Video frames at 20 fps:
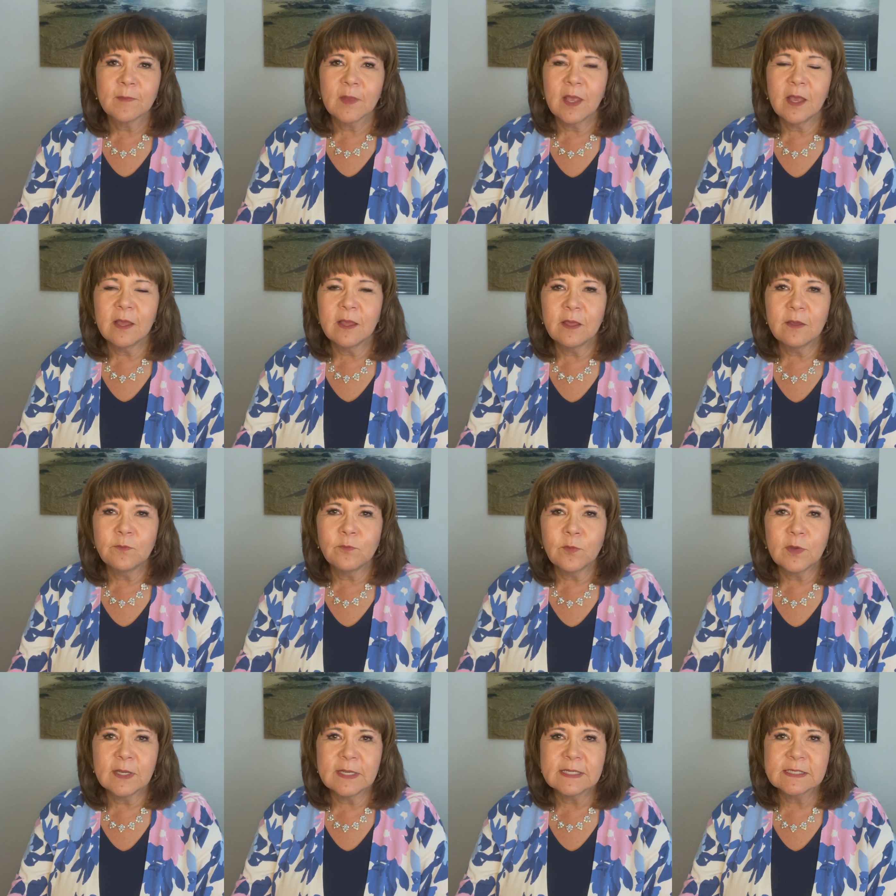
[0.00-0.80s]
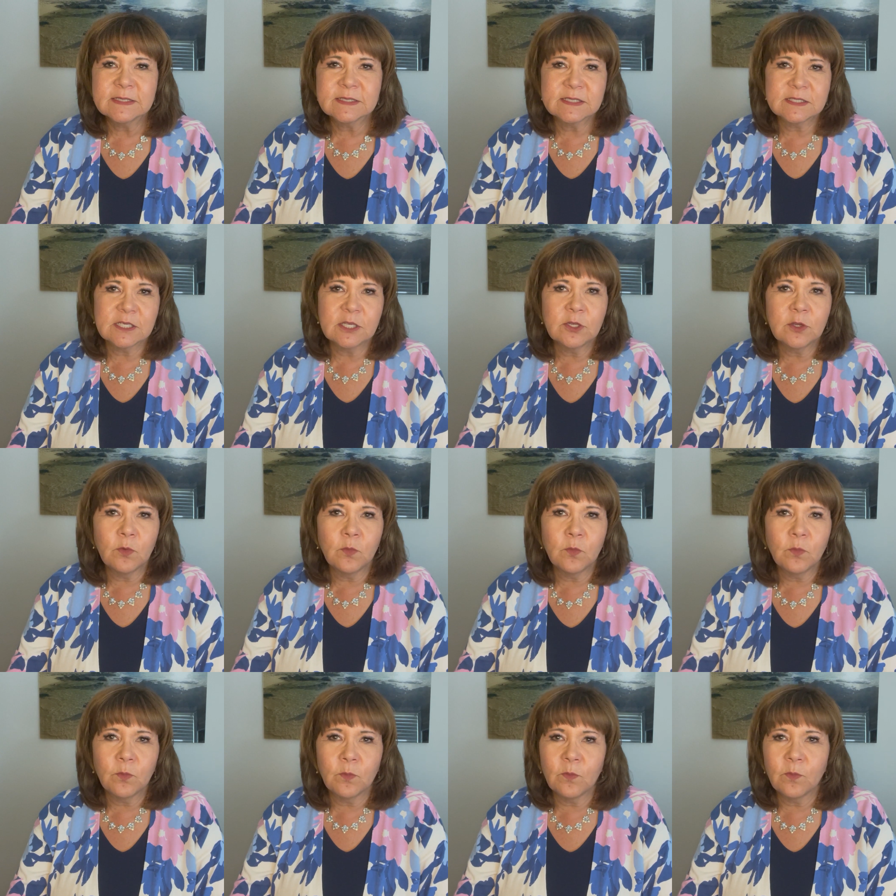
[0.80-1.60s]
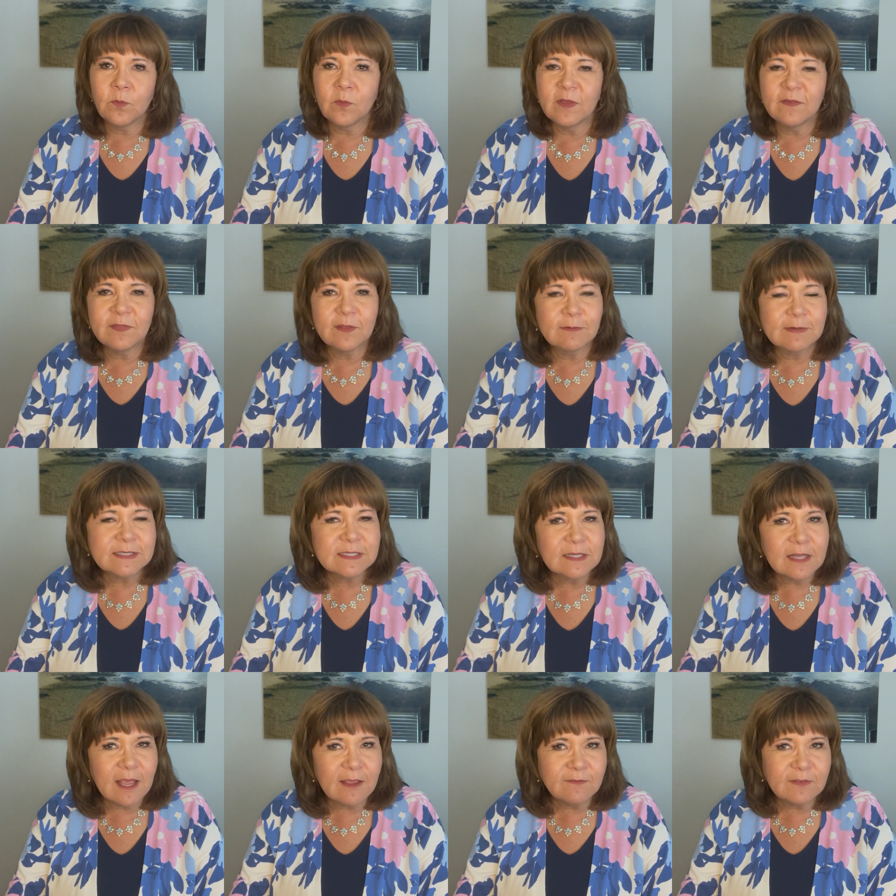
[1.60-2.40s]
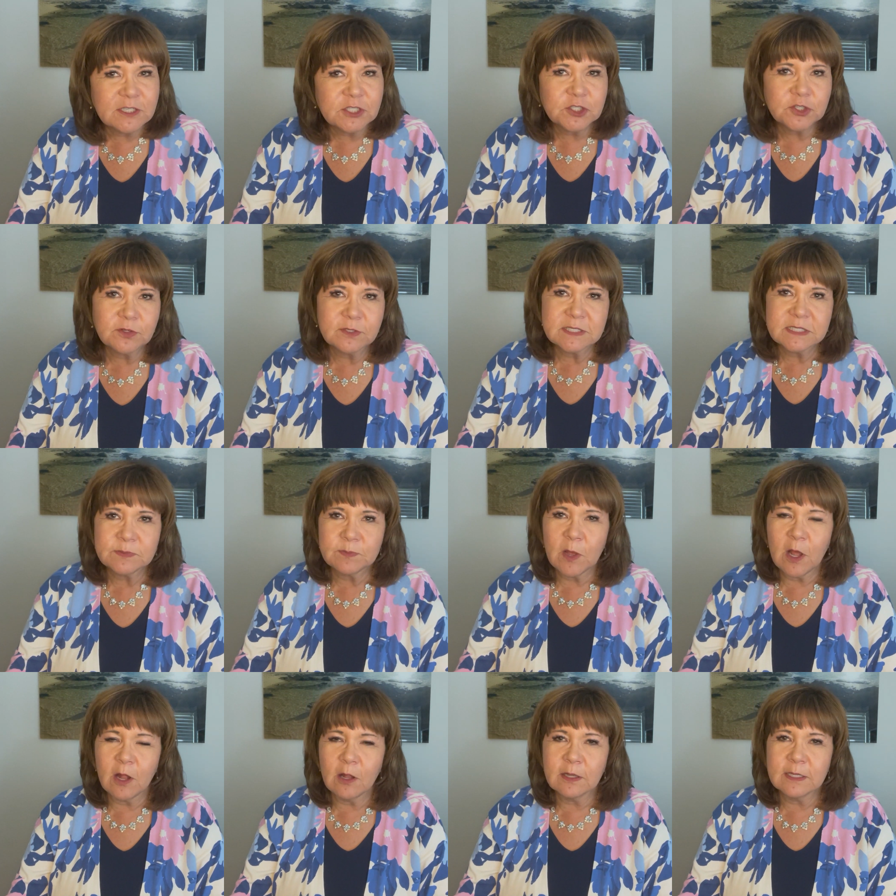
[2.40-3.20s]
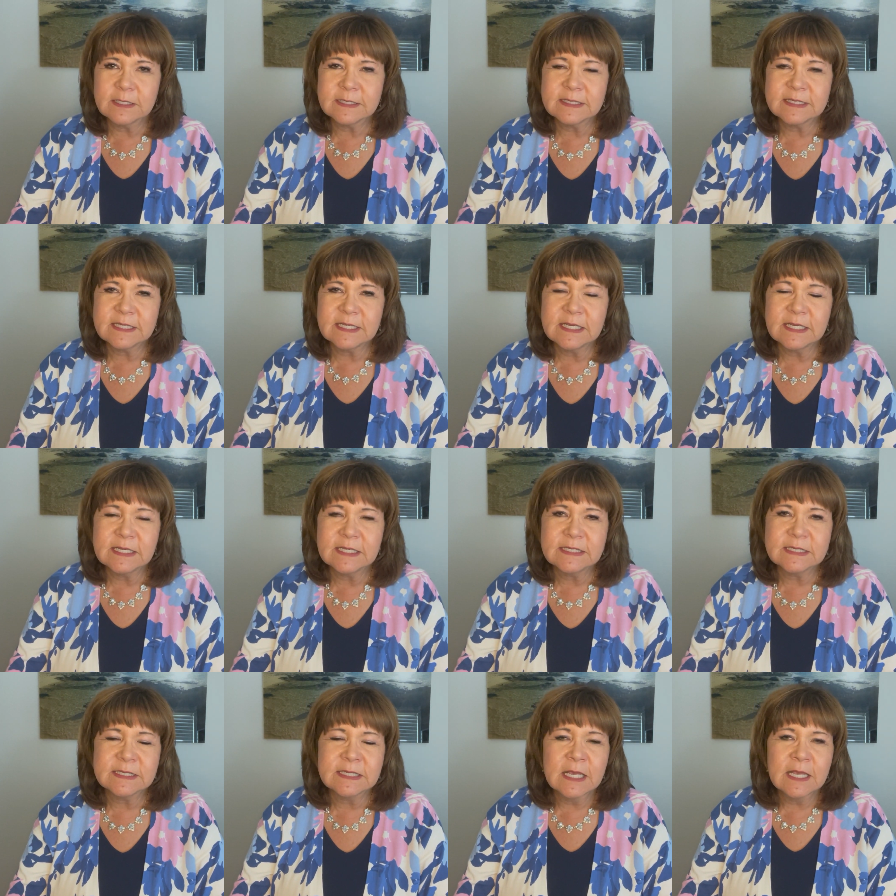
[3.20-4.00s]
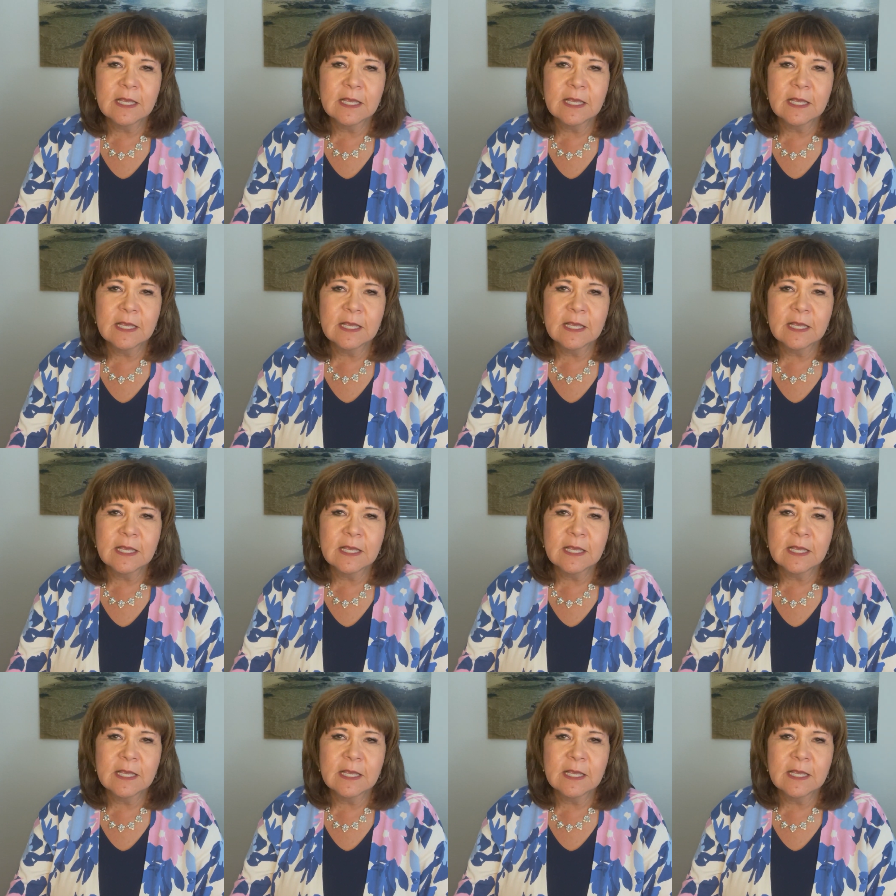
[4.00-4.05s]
what his, if there was life insurance policies,